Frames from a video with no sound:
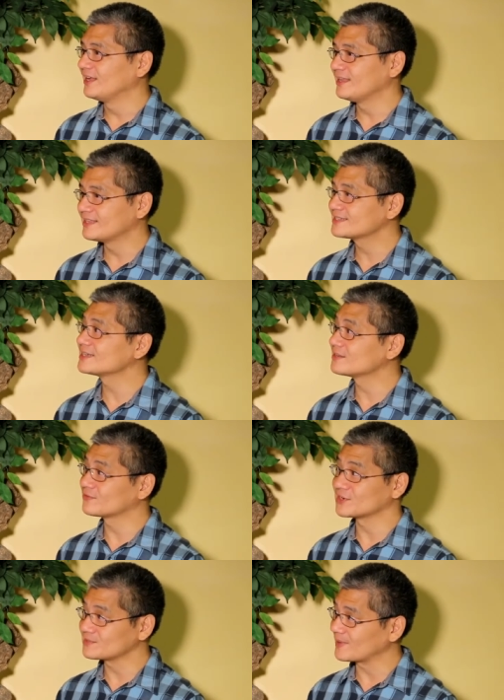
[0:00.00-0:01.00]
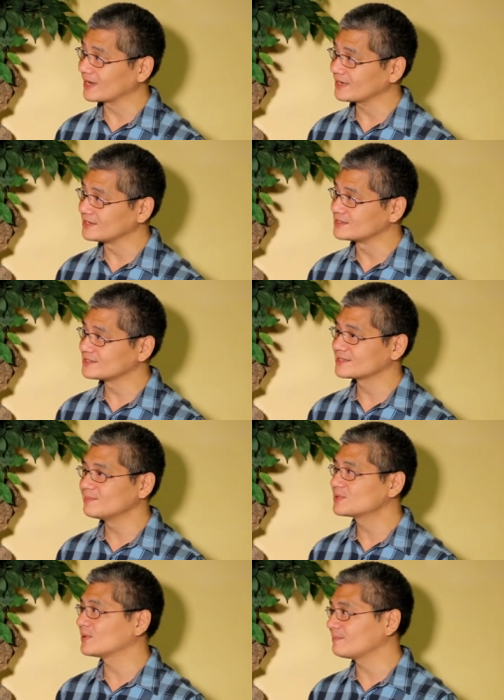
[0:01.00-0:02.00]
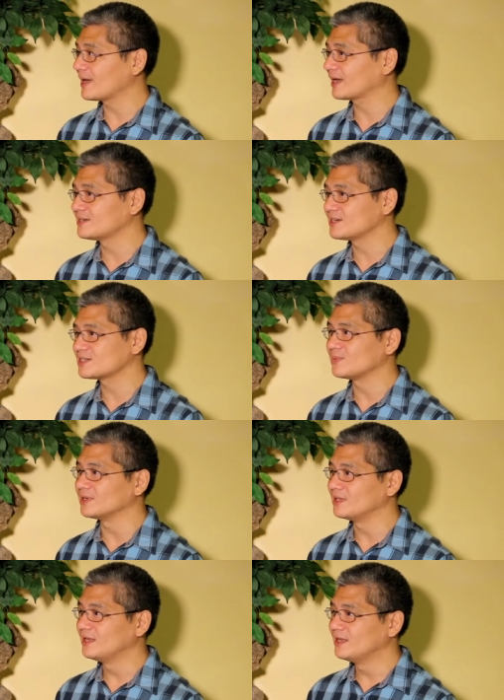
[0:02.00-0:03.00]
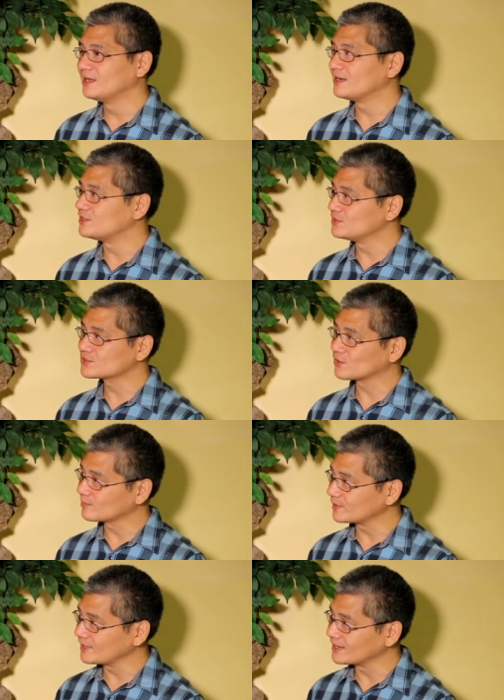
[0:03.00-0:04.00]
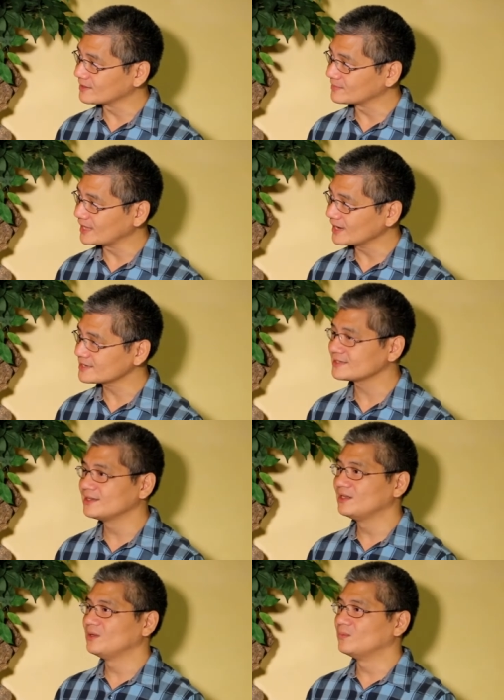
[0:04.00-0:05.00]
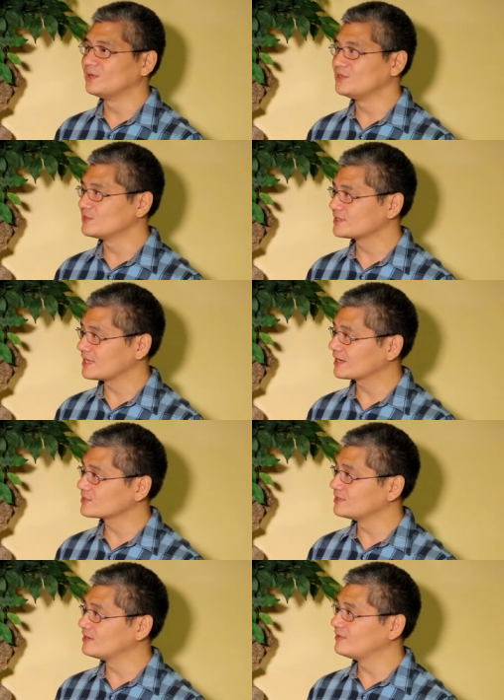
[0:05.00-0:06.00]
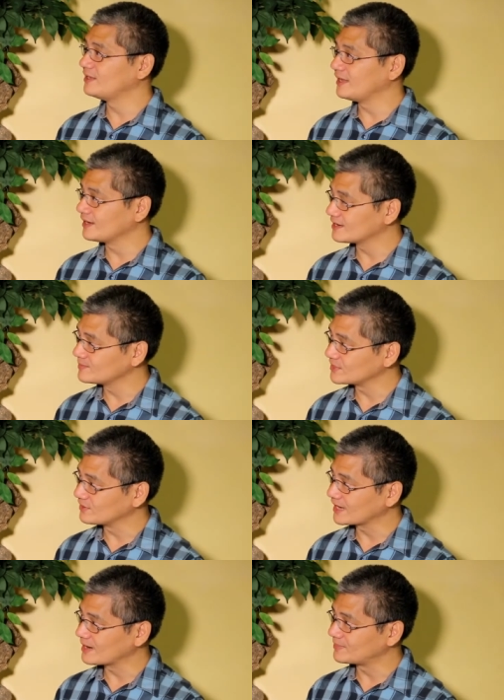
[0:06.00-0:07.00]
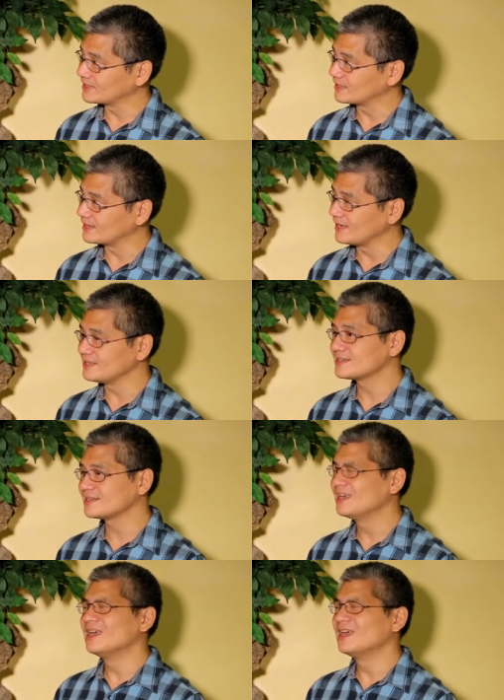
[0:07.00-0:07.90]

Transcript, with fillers: And that's just the first package. Subsequent packages will reduce corporate income tax, will reduce tax on dividend incomes and on capital yeah. gains.